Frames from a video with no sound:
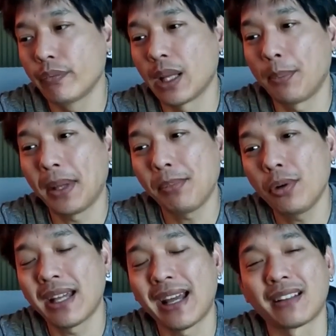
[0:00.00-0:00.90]
The
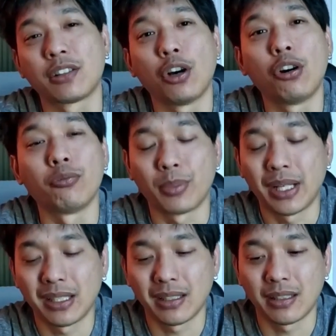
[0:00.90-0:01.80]
people that don't
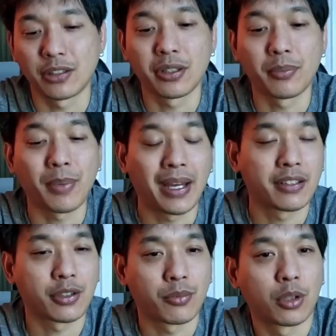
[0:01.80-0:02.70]
make it into the
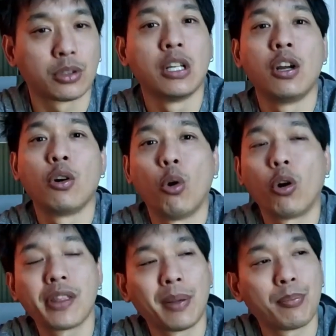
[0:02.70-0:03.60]
manager role
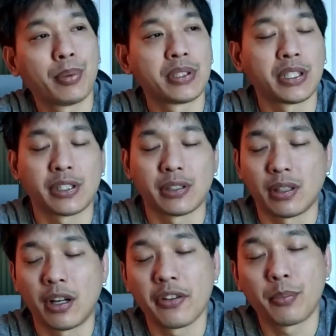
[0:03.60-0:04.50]
or that position,
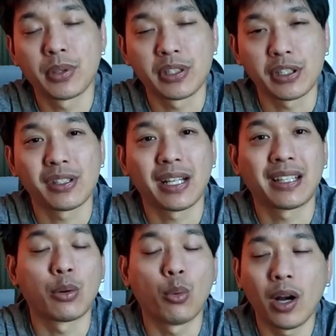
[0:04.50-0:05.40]
other position that
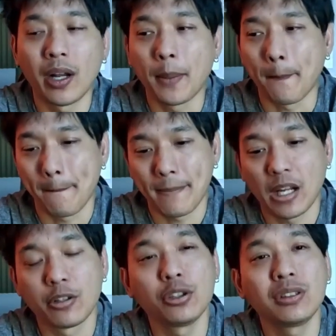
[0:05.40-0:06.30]
they want,
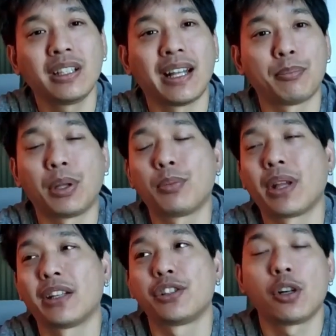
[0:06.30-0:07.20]
are usually that people
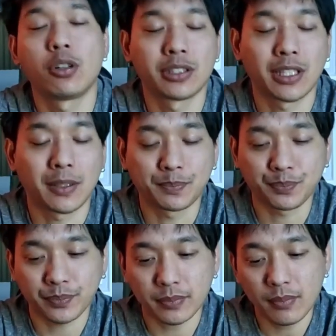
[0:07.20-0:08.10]
that shows up,
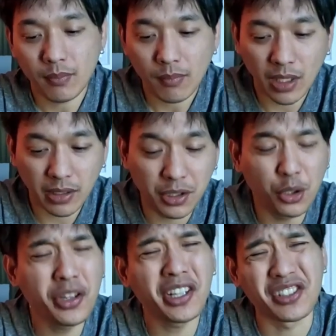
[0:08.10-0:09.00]

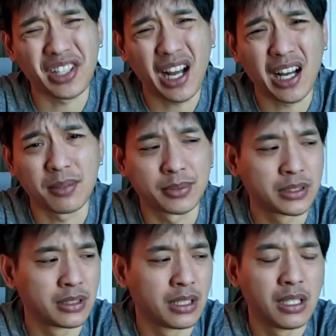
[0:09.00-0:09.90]
do their
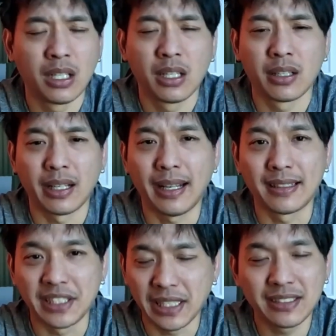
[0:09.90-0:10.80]
jobs,
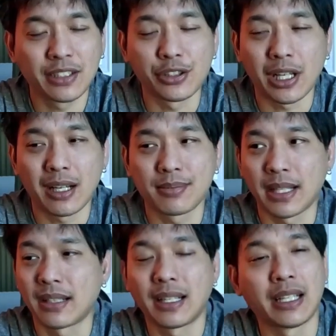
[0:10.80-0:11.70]
and just their jobs
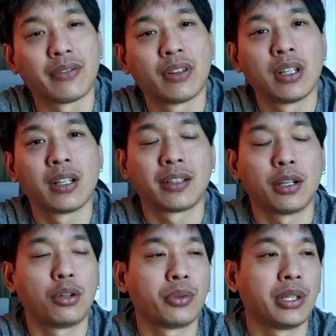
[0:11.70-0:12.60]
and leave.
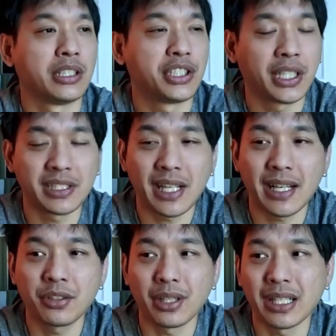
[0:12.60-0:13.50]
Don't really chit
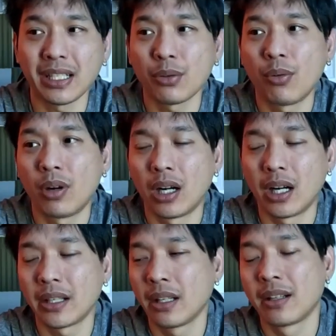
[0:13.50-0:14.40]
chat to
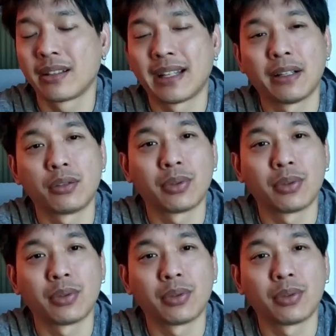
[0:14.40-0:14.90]
anyone. They don't